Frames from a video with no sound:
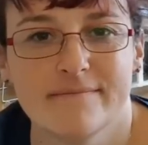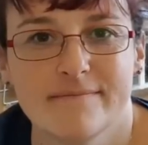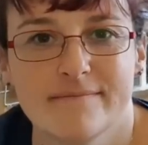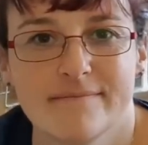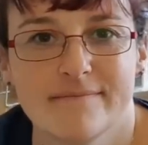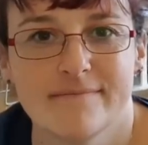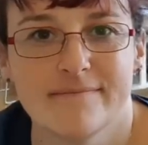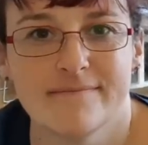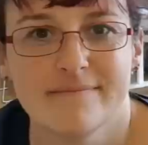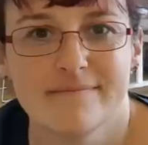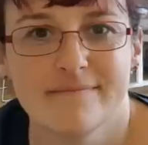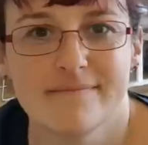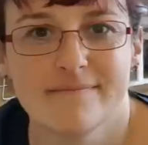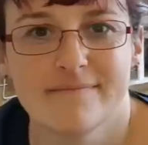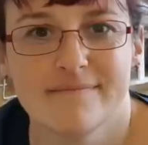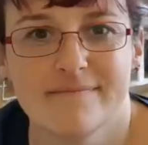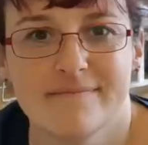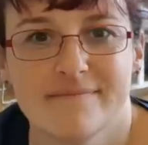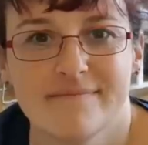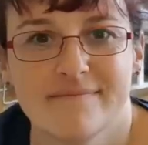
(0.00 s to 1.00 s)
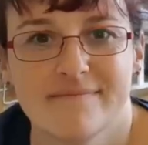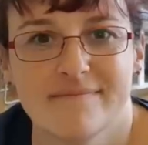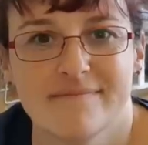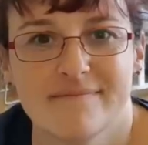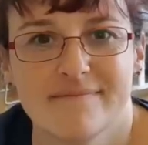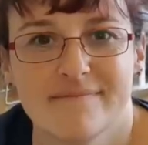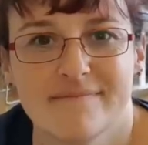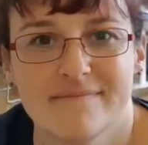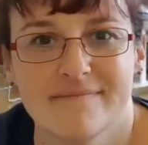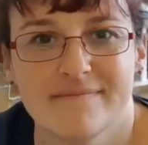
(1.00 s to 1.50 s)

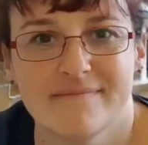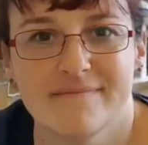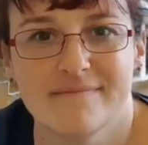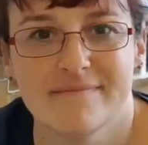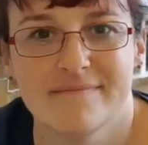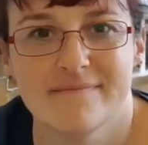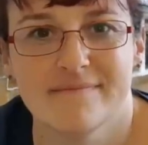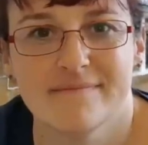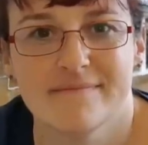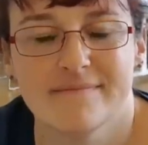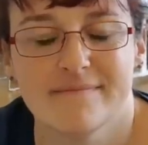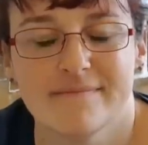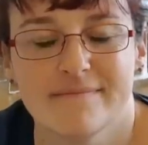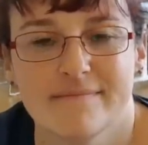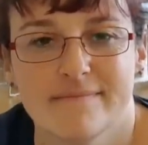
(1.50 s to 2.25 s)
(not speaking)